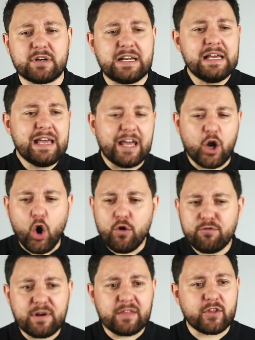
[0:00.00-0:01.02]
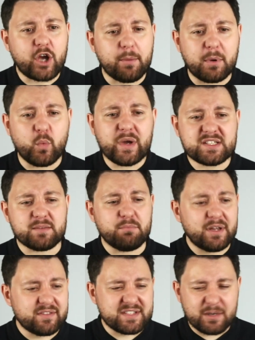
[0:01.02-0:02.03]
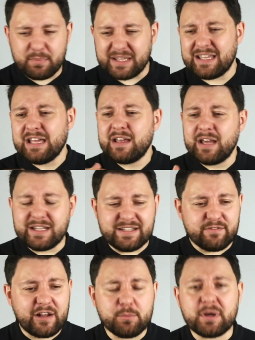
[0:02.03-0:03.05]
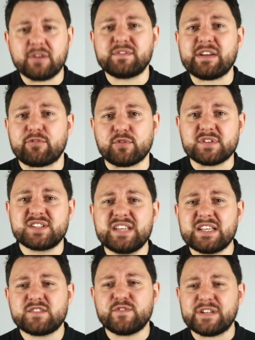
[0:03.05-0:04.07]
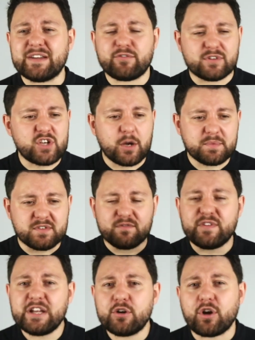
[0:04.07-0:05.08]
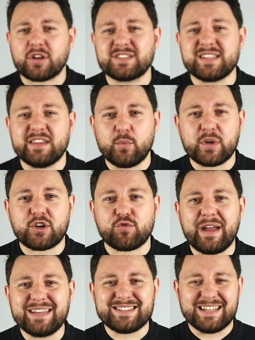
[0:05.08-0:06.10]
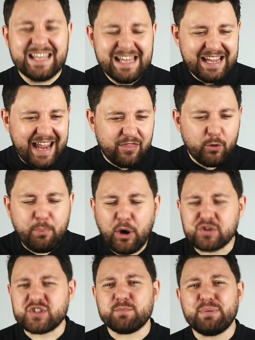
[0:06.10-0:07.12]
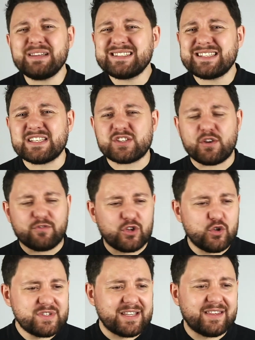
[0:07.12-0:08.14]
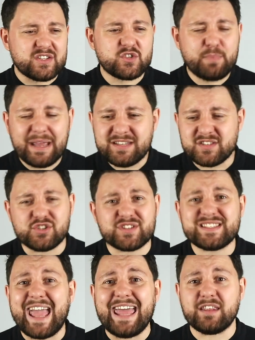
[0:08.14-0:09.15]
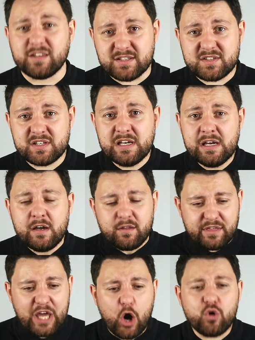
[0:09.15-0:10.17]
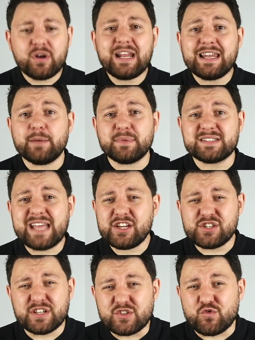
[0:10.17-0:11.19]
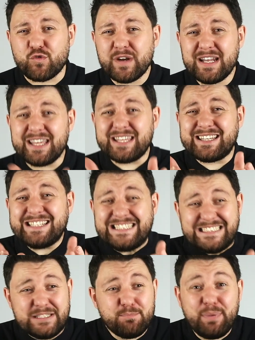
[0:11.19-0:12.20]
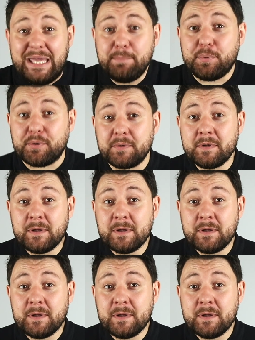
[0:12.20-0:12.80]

And hopefully in the coming weeks and months, there'll be a development of different sets for different types of video content that we create. And the possibilities of using this space are just endless. The only limitation is really people.